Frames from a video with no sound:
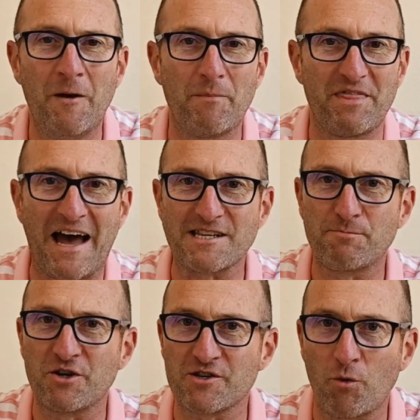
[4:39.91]
But that's
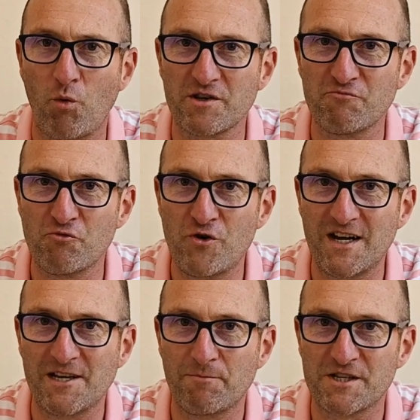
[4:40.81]
because I wasn't
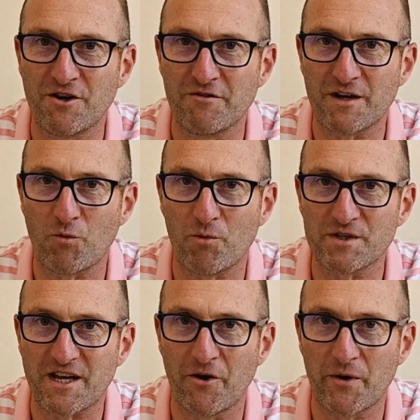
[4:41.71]
really observing what
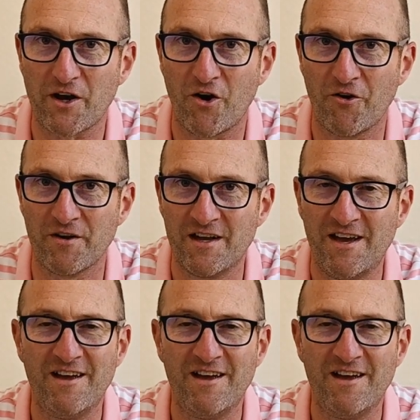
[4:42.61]
was going on.